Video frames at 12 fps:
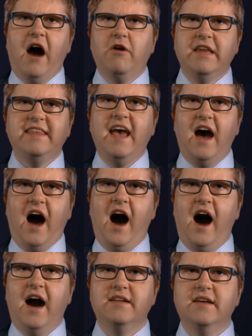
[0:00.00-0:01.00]
are at their
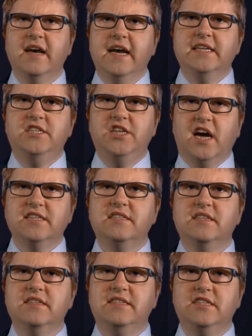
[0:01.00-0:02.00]
heart
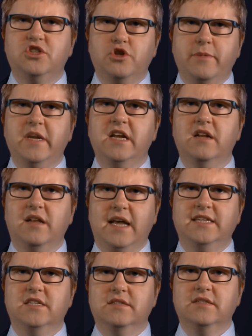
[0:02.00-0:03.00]
just distributed
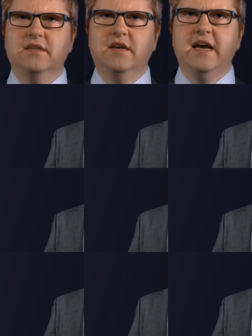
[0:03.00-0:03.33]
ledgers